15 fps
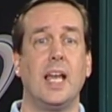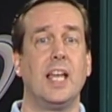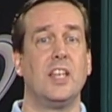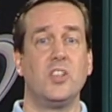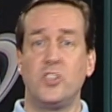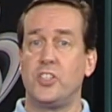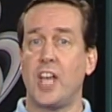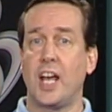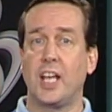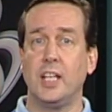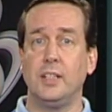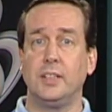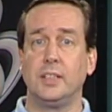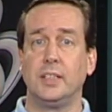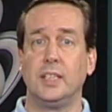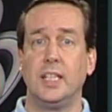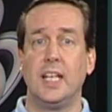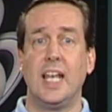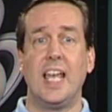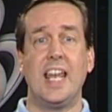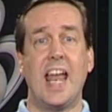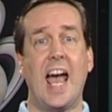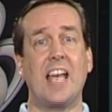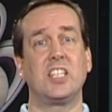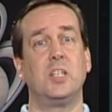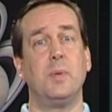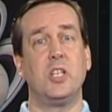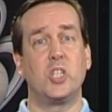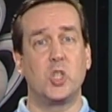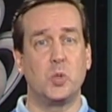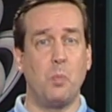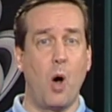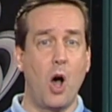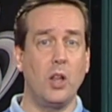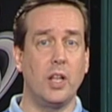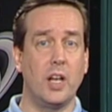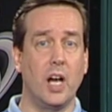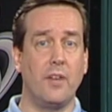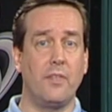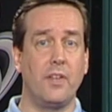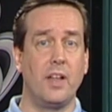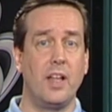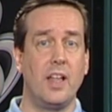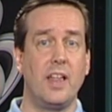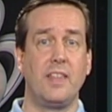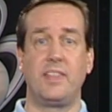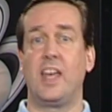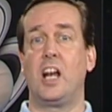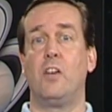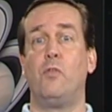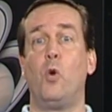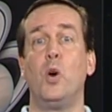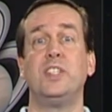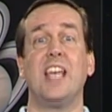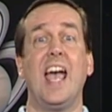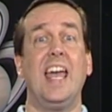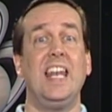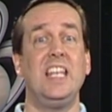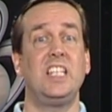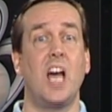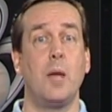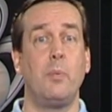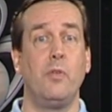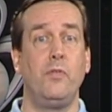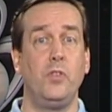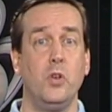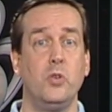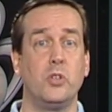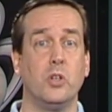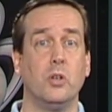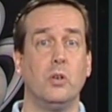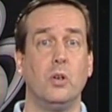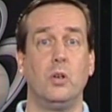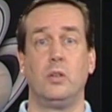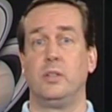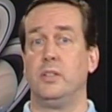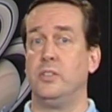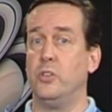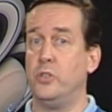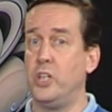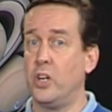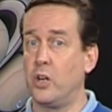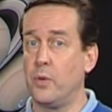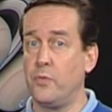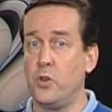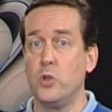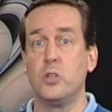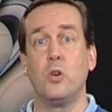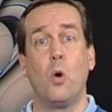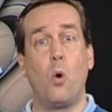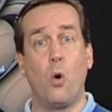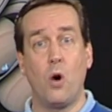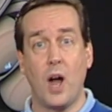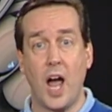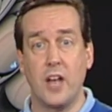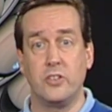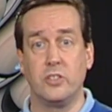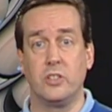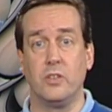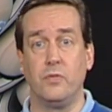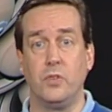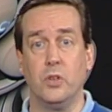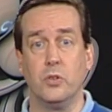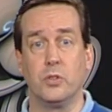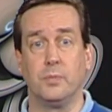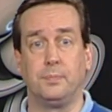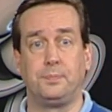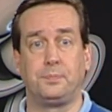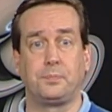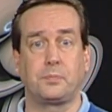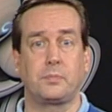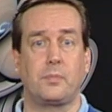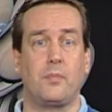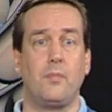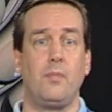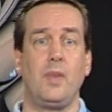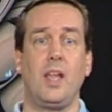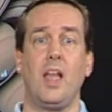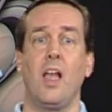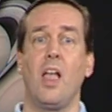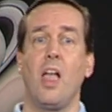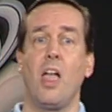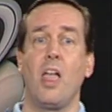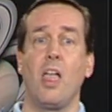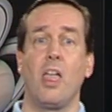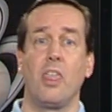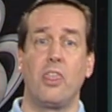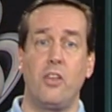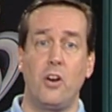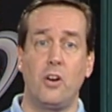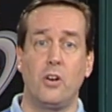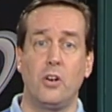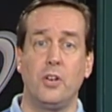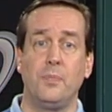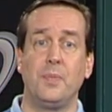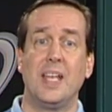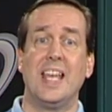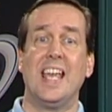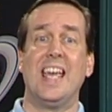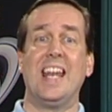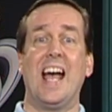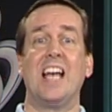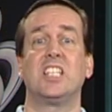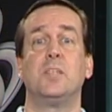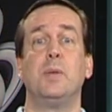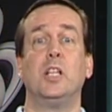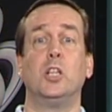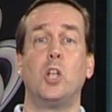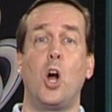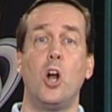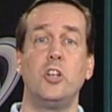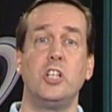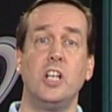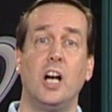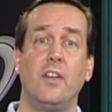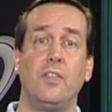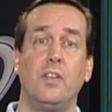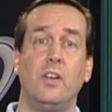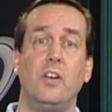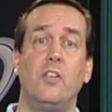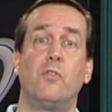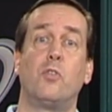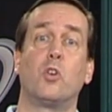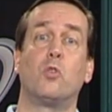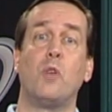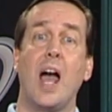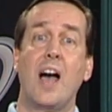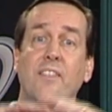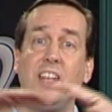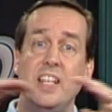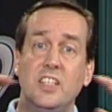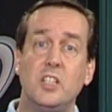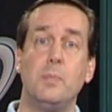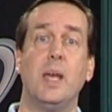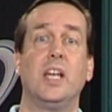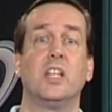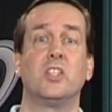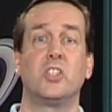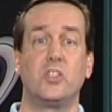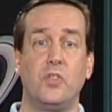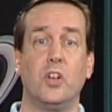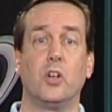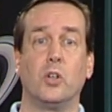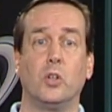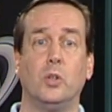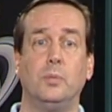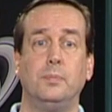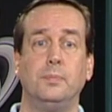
Second, it has to be small enough that it avoids any type of fusion, deuterium fusion or hydrogen fusion. Third, it has to be large enough for gravity to make it spherical.